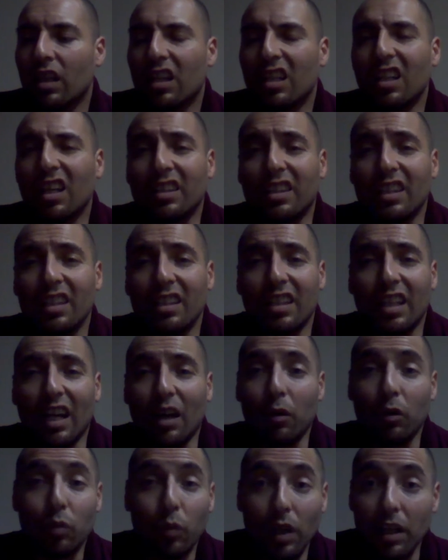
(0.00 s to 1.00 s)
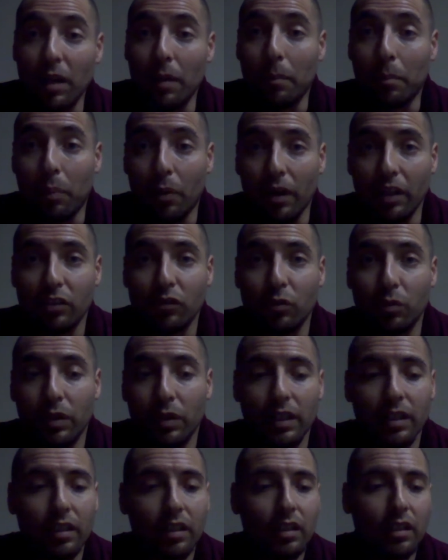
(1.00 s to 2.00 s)
Nothing that I was really impressed
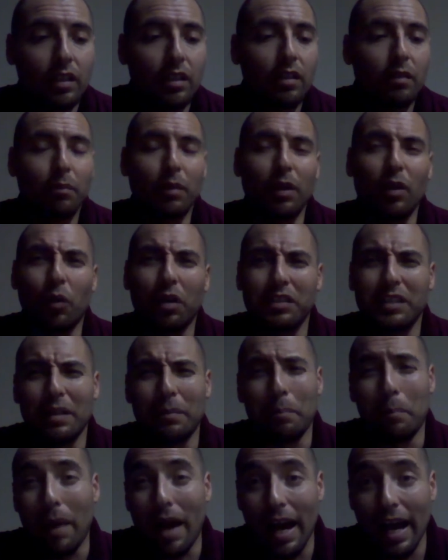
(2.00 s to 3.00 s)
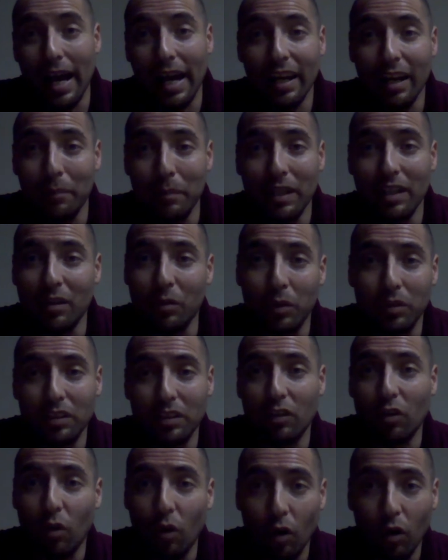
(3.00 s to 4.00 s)
with. But it wasn't bad. I mean, it
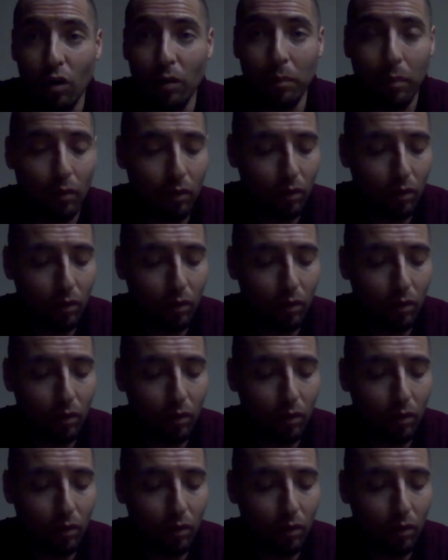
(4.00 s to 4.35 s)
wasn't horrible